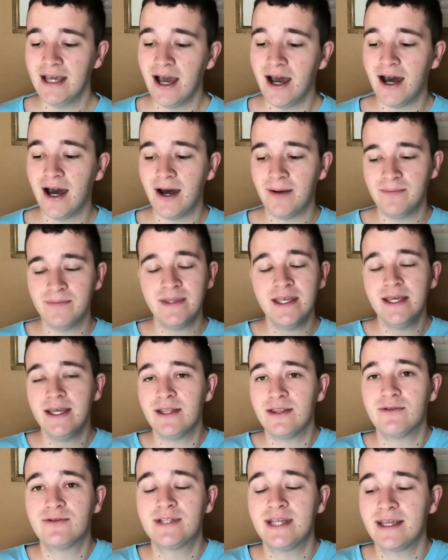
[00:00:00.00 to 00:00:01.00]

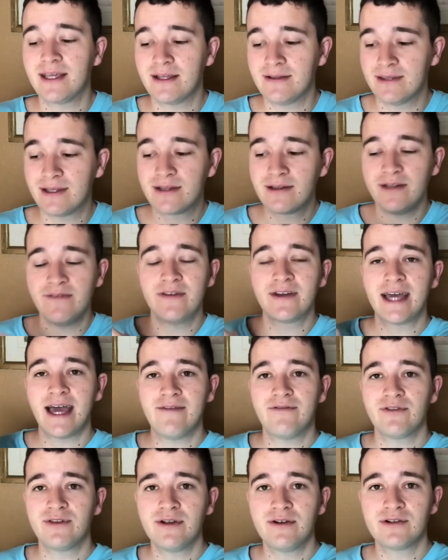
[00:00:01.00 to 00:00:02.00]
They're taking the Cleveland
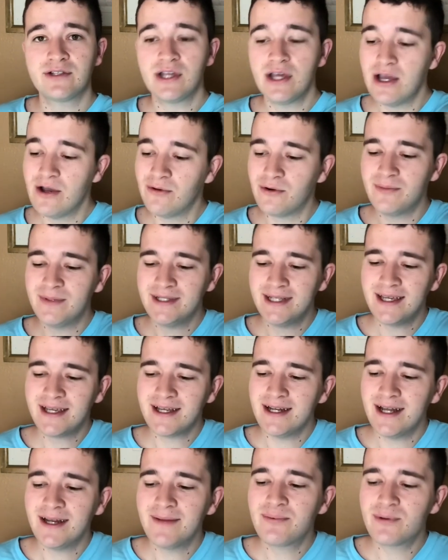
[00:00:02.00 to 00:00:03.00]
Cavaliers will be
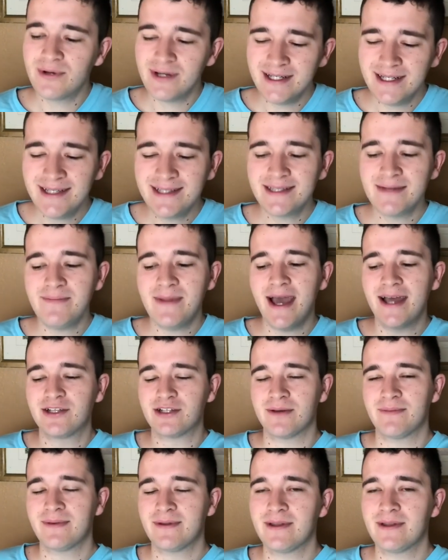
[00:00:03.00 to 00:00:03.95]
taking on a pretty decent matchup.